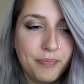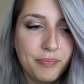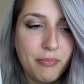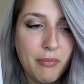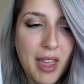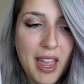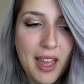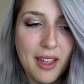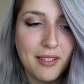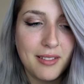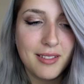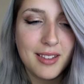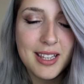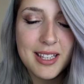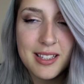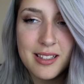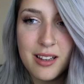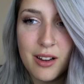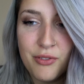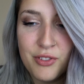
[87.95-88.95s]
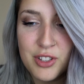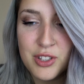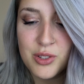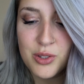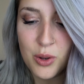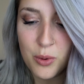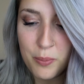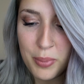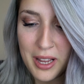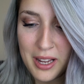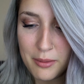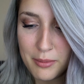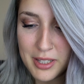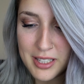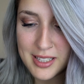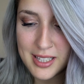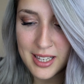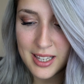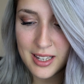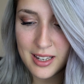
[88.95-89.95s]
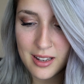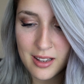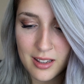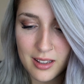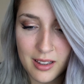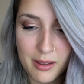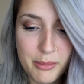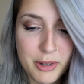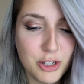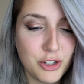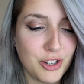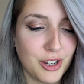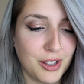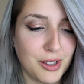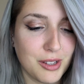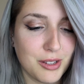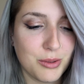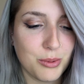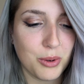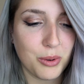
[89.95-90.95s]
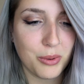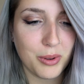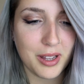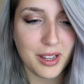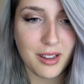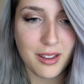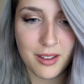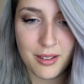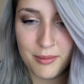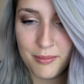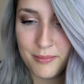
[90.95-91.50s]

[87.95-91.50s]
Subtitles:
man, this stuff is so pigmented. Let me show you this real quick.